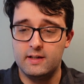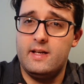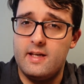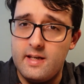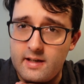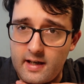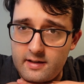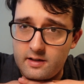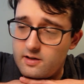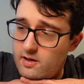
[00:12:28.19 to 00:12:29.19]
he
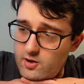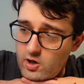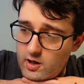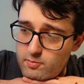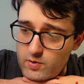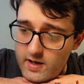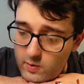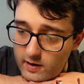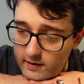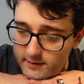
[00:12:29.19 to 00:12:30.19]
gets shot pretty
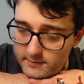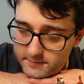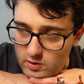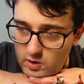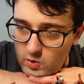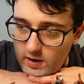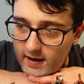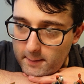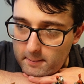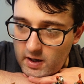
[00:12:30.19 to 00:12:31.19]
quickly, so
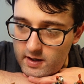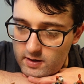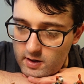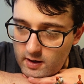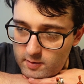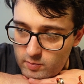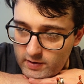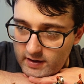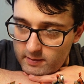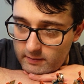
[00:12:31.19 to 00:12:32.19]
I might not
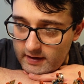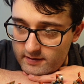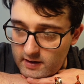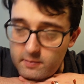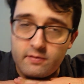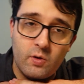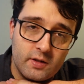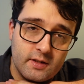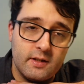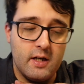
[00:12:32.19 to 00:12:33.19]
bring him next time. Of
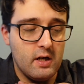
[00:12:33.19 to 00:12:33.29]
course,